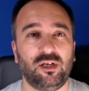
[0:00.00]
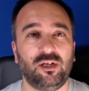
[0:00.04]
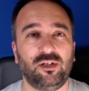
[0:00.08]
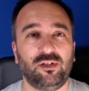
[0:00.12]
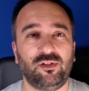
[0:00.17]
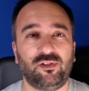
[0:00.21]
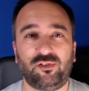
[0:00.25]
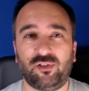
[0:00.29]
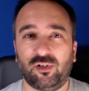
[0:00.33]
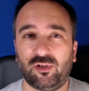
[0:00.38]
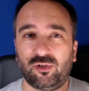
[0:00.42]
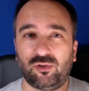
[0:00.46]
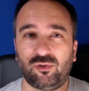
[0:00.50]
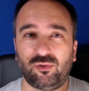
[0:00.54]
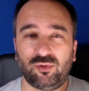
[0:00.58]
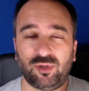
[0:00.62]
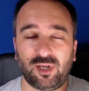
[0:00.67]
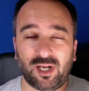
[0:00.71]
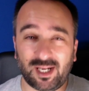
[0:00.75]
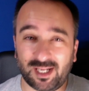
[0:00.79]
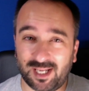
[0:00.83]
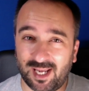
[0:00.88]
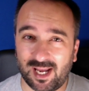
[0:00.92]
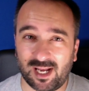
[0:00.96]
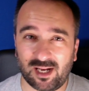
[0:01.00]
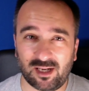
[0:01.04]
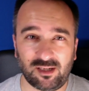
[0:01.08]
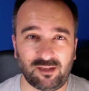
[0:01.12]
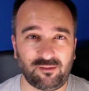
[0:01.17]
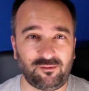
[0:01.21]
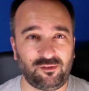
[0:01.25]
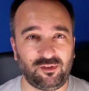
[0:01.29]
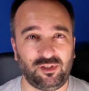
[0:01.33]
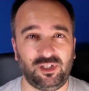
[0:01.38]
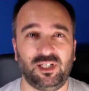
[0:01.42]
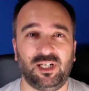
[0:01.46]
So again,
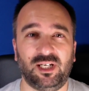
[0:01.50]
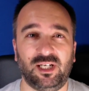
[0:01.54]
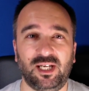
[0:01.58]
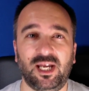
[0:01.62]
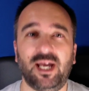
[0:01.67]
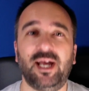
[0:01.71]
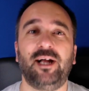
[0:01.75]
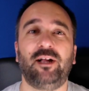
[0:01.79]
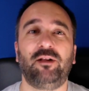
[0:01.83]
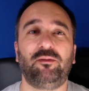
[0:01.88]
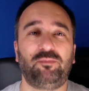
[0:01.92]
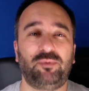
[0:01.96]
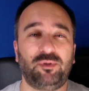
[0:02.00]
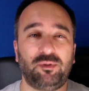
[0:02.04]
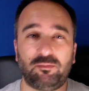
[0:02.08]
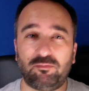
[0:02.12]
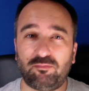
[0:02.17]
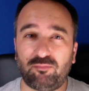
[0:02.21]
if you need any help,